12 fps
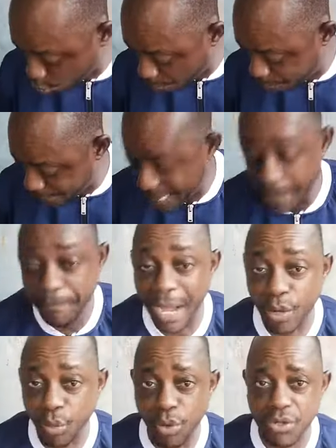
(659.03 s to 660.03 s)
to bring it
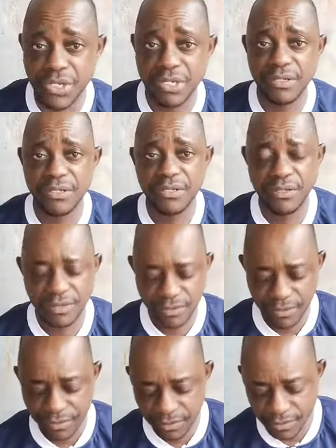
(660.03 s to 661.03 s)
backward.
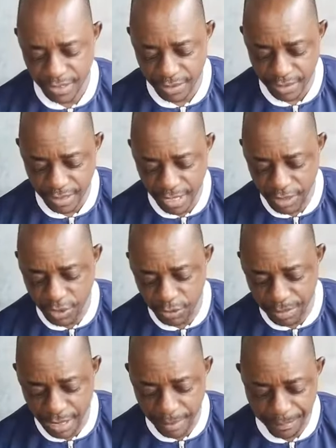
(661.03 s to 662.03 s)

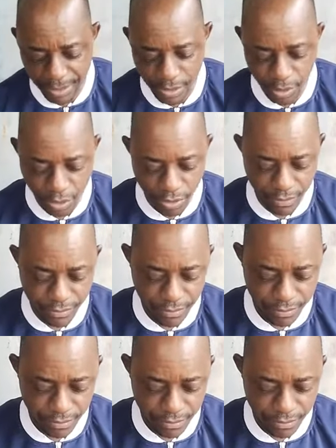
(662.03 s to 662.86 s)
Excuse me, let me pick this call.